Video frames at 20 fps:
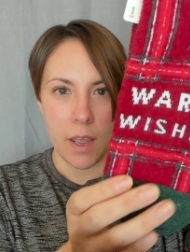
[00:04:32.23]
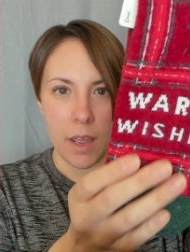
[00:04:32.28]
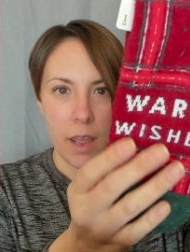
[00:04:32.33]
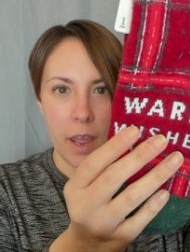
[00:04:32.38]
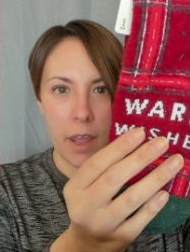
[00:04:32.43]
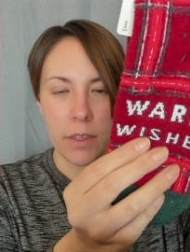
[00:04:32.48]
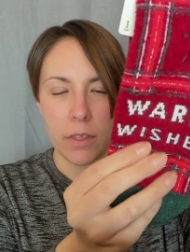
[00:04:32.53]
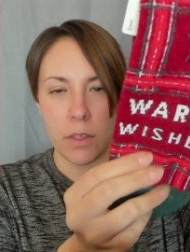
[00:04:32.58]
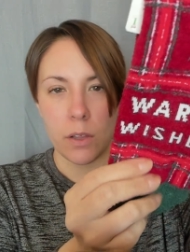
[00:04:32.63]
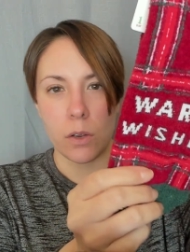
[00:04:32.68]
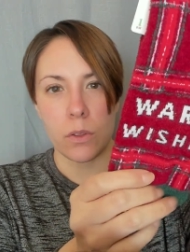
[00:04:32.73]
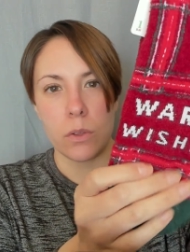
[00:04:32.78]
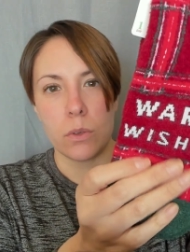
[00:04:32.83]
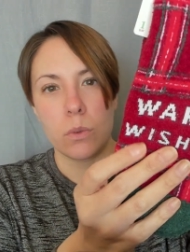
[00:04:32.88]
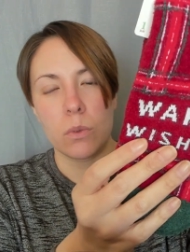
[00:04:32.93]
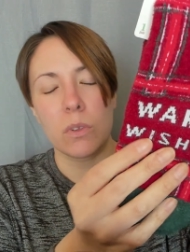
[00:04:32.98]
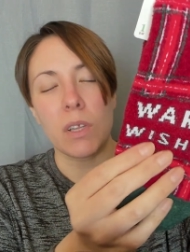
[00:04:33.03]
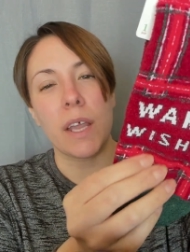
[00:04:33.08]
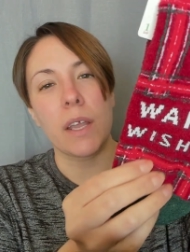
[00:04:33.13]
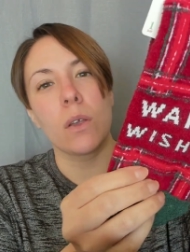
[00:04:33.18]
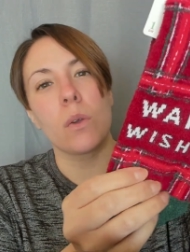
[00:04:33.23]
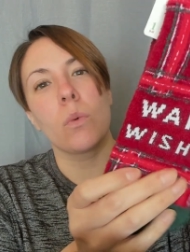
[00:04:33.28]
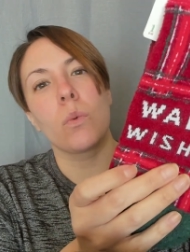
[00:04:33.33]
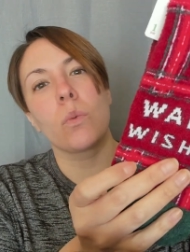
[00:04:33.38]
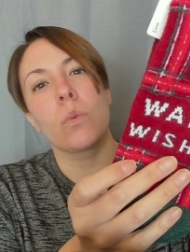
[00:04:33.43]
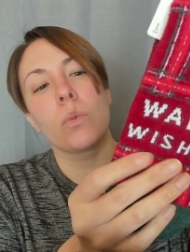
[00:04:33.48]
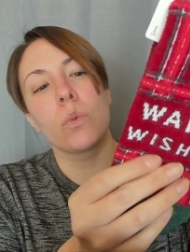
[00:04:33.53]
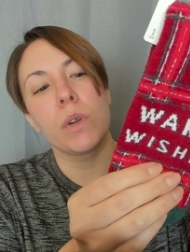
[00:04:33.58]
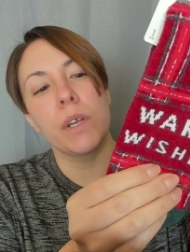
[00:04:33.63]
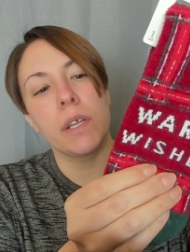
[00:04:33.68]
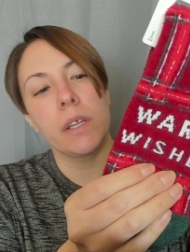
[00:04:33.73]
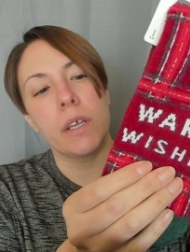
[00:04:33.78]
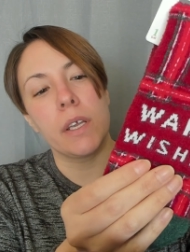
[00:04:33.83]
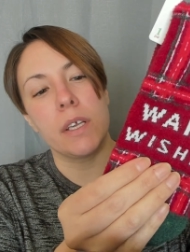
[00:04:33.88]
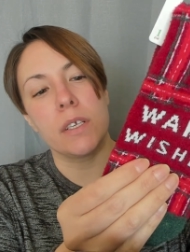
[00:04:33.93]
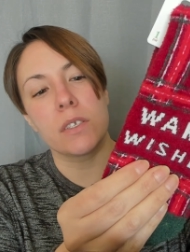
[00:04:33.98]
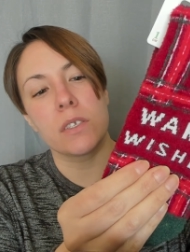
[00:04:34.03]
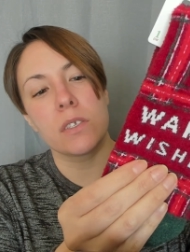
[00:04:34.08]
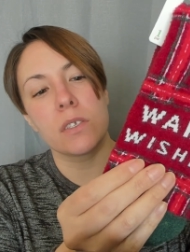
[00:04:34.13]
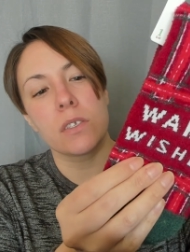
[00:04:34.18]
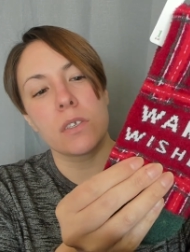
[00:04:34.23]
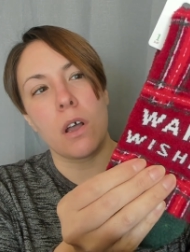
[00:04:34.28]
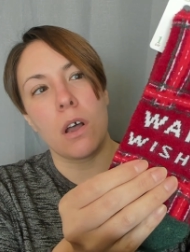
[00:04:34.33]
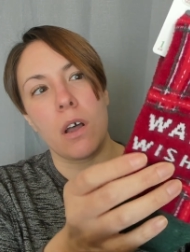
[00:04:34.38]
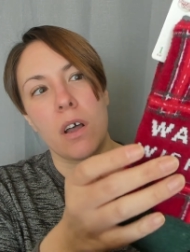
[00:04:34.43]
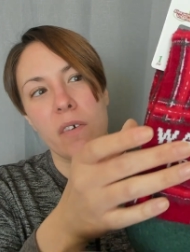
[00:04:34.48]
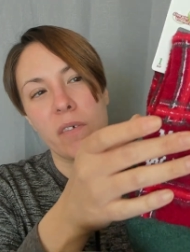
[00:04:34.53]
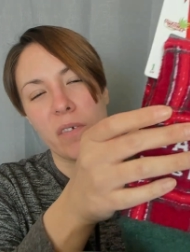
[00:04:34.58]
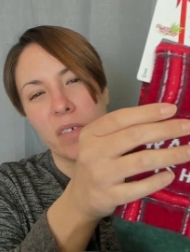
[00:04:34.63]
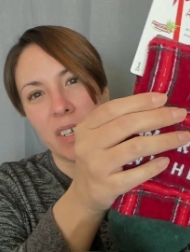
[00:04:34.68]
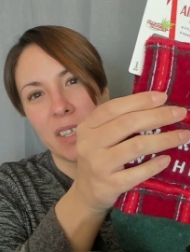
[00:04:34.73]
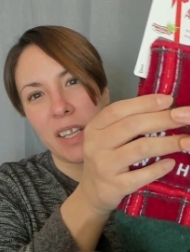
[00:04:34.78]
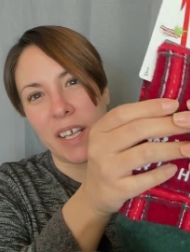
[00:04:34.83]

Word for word: And they're those like really soft,